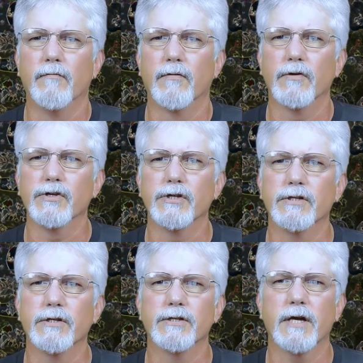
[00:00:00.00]

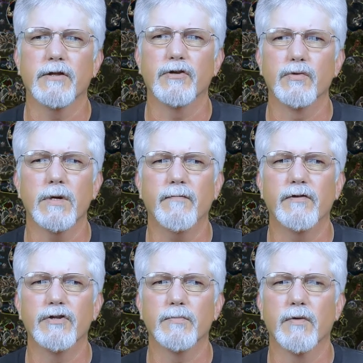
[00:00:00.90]
versions is that the dream
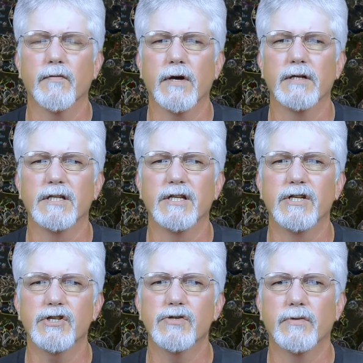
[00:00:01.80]
vision provides
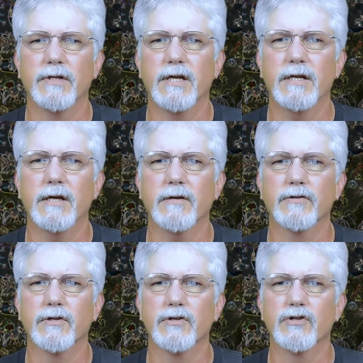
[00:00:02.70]
additional
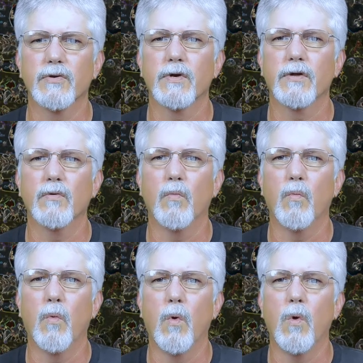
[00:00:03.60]
details concerning the
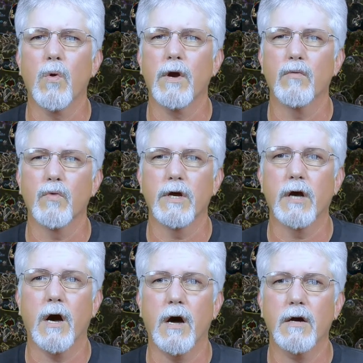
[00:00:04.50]
war and
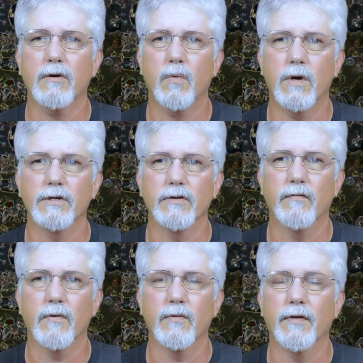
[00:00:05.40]
reconquest of
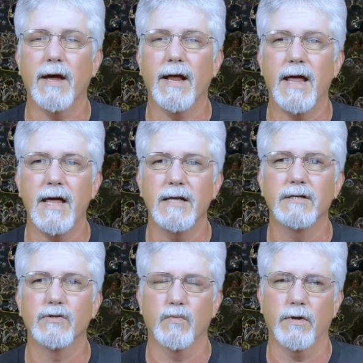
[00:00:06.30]
Earth that
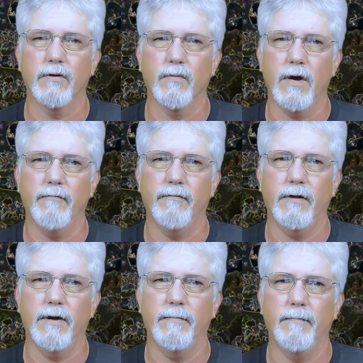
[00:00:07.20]
ends with the Great
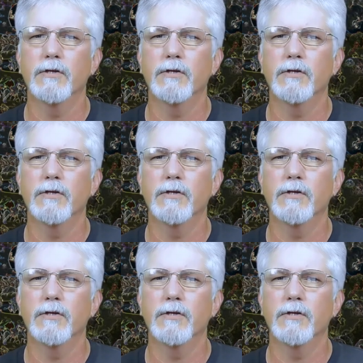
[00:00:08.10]
Flood.